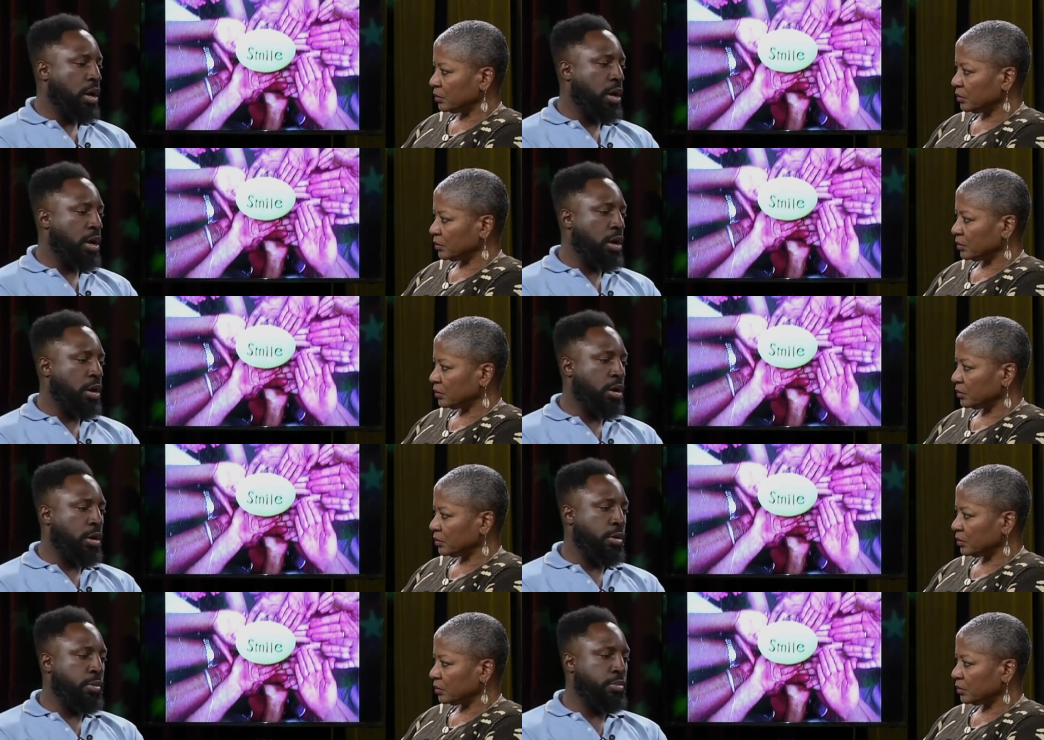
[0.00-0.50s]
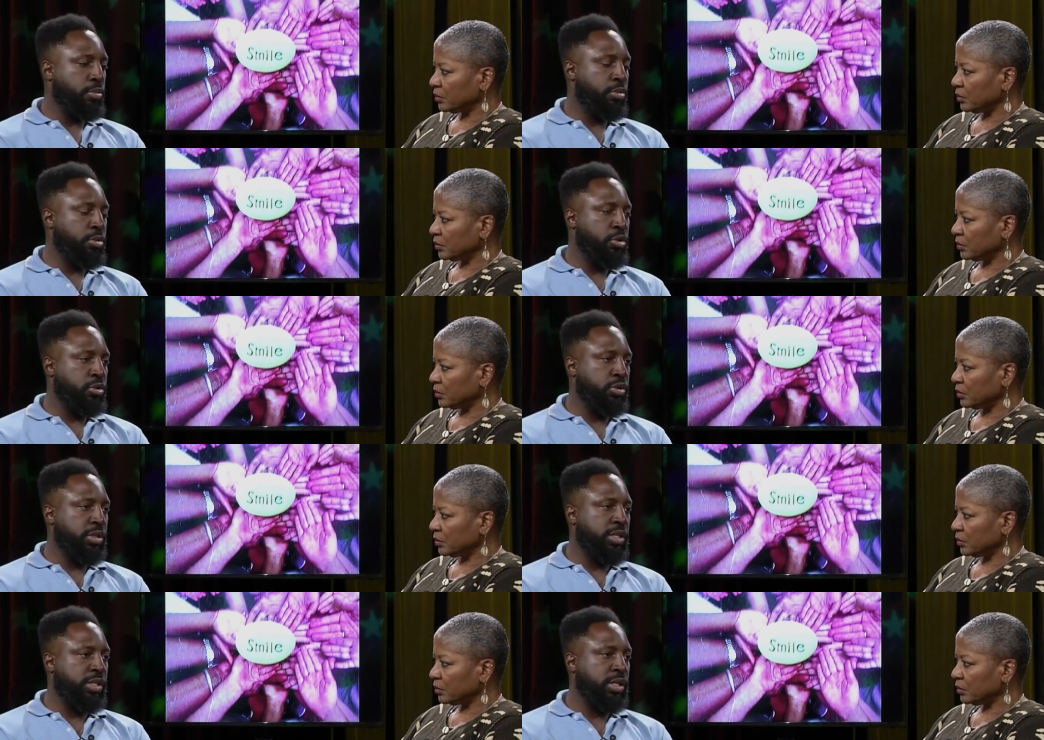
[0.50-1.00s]
Speaker 1: Um,
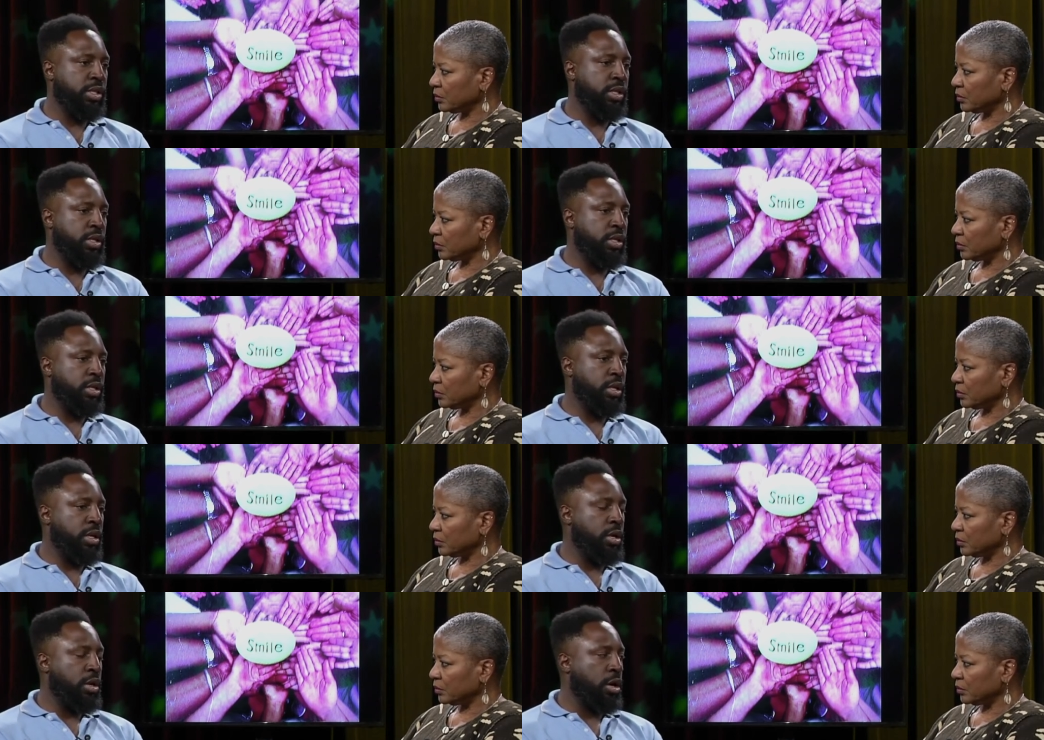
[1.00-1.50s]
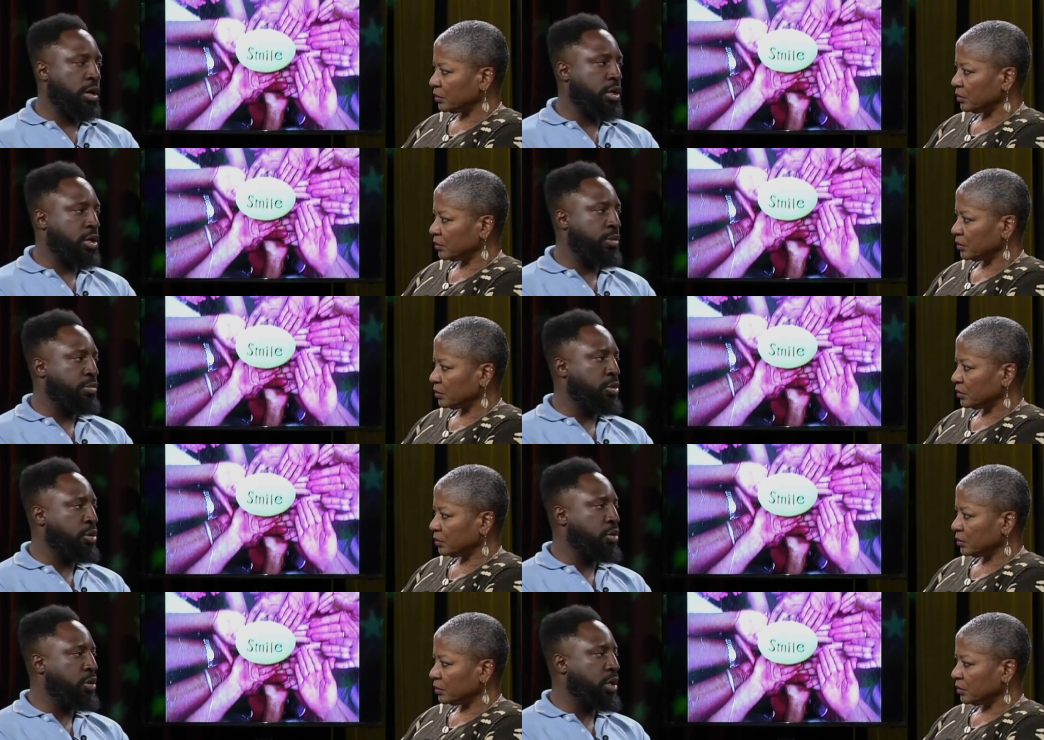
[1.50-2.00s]
you see in our
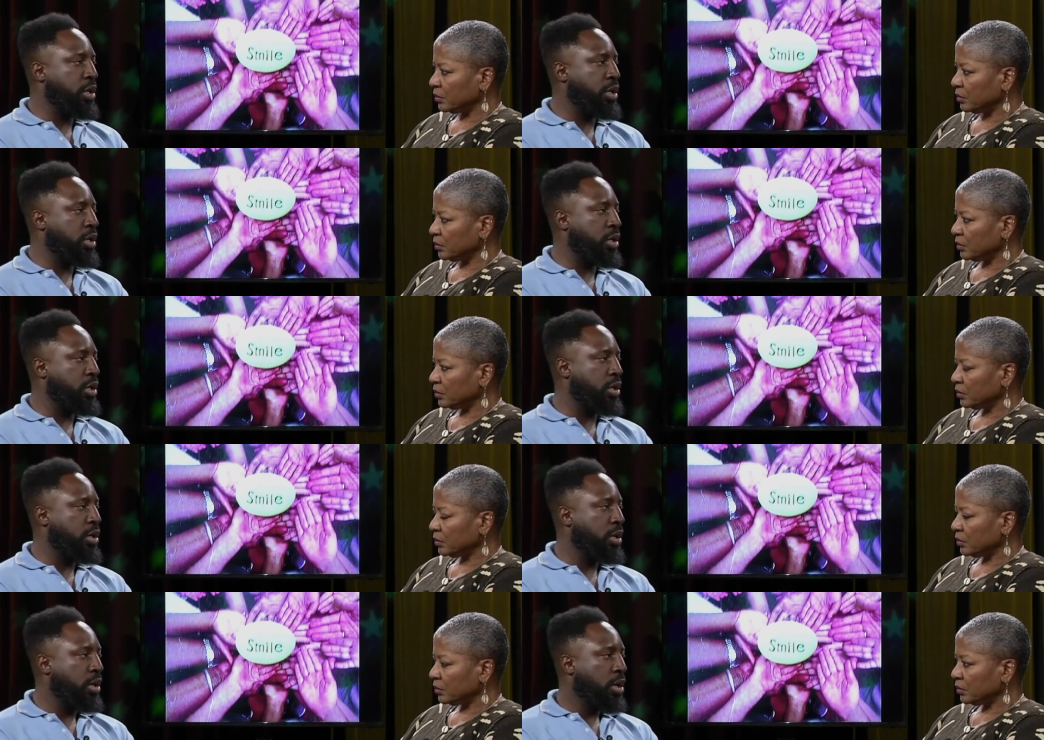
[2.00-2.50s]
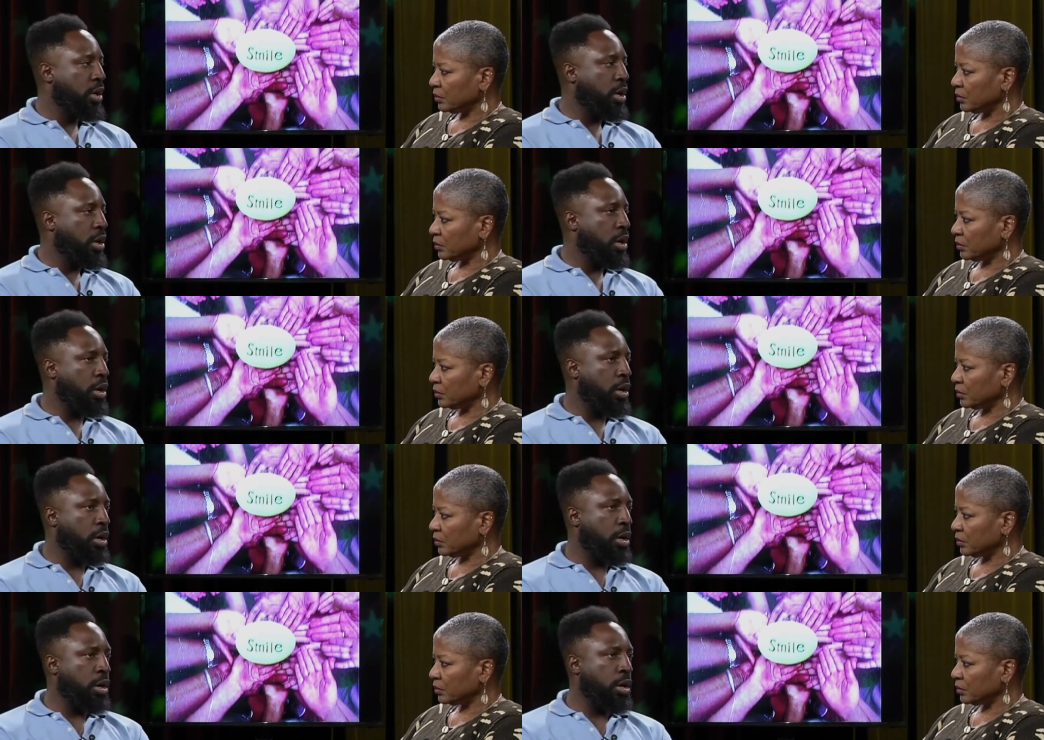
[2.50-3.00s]
community,
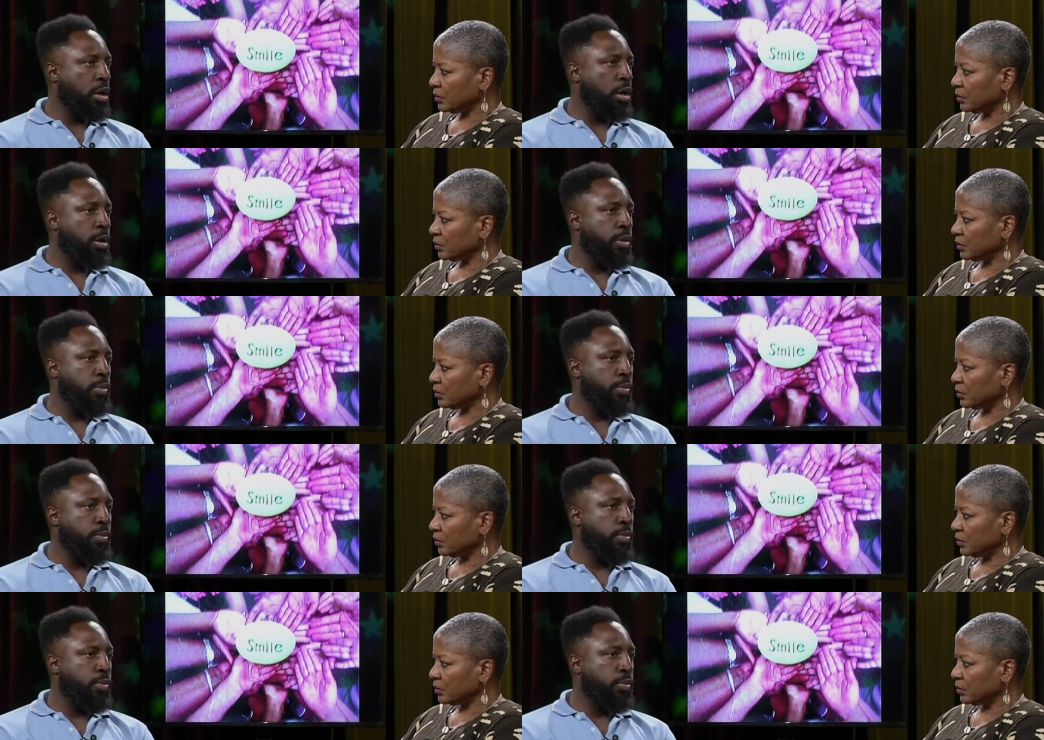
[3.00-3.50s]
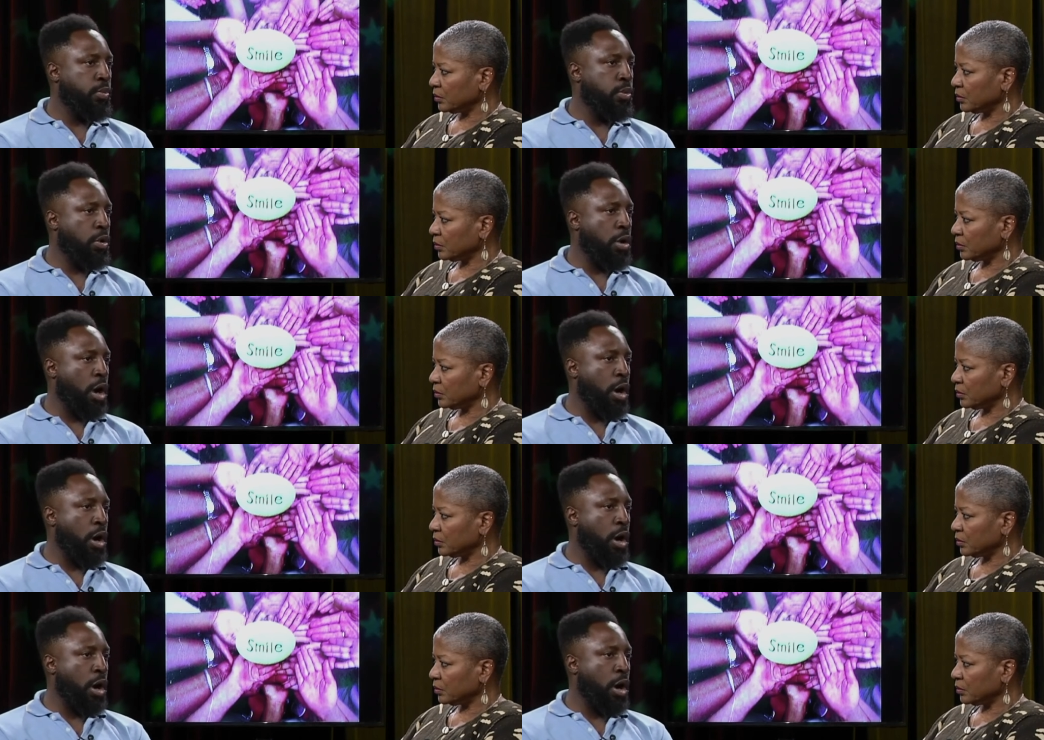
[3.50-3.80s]
um, we're